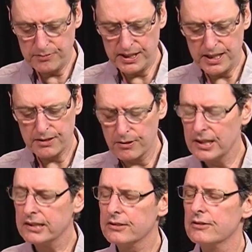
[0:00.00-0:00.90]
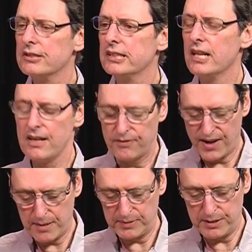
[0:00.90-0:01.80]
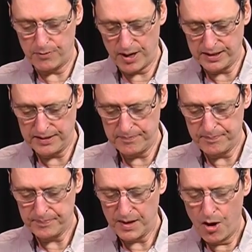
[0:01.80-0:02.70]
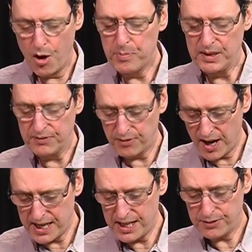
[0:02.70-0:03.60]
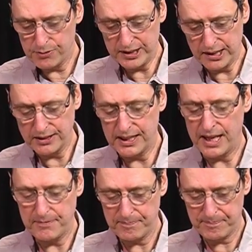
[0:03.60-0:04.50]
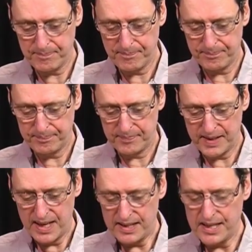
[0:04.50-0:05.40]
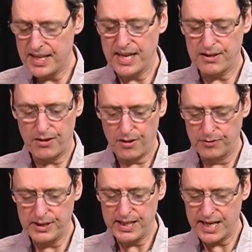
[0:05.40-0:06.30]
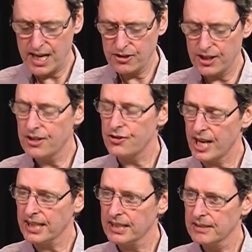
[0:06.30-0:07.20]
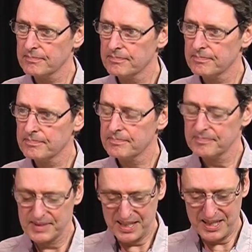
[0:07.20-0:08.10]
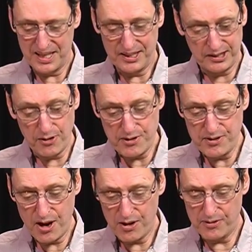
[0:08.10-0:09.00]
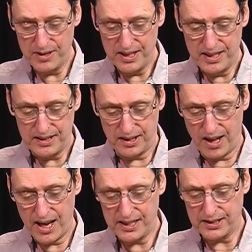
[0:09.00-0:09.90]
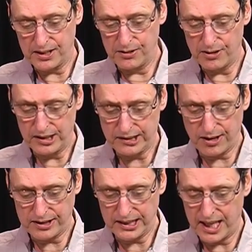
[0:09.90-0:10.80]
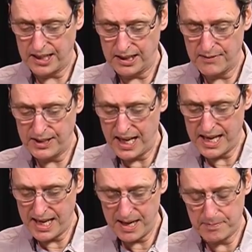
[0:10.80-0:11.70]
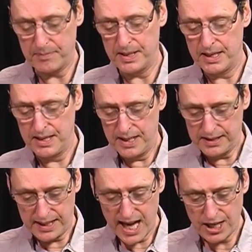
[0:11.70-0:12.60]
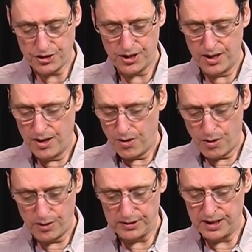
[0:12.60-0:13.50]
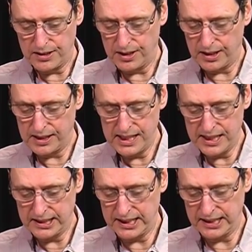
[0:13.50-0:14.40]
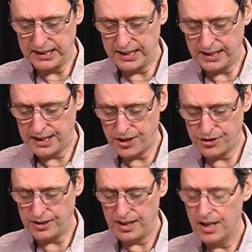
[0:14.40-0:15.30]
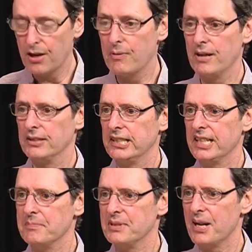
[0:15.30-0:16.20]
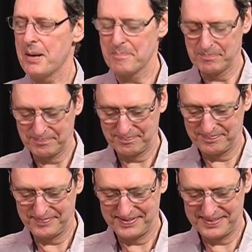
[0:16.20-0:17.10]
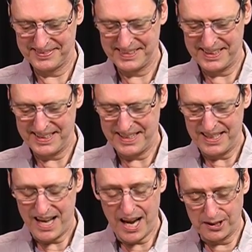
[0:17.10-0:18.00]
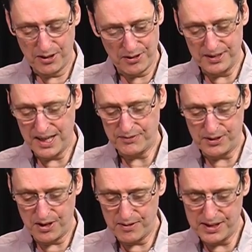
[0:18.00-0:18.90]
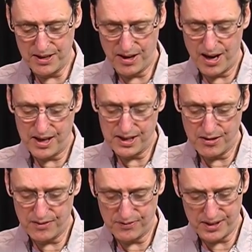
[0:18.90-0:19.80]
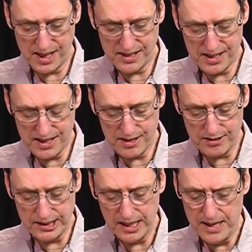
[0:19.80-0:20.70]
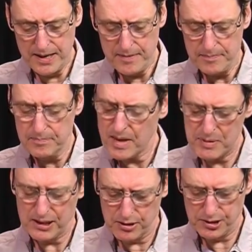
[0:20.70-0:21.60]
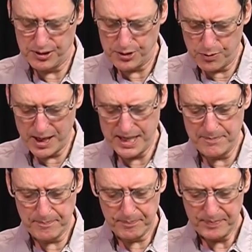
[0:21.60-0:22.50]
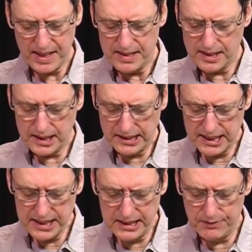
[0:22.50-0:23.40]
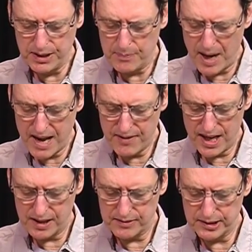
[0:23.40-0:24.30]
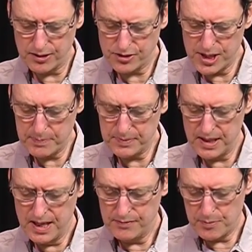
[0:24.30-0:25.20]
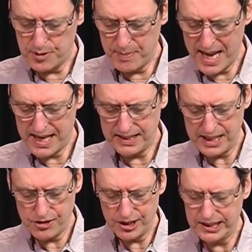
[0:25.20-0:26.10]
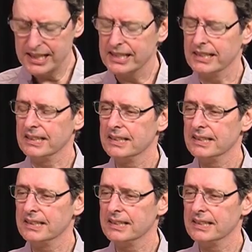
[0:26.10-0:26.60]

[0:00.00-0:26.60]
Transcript: to get oysters, family run, open Friday through Sunday. They take only cash and check. So you know the line at the door starts at 11 a.m. The catch hauled to the cleaning sinks in the kitchen around the same time. I learned after going there on and off for 19 years, maybe closer to 20, that the seeds for the bivalves are shipped from Japan each season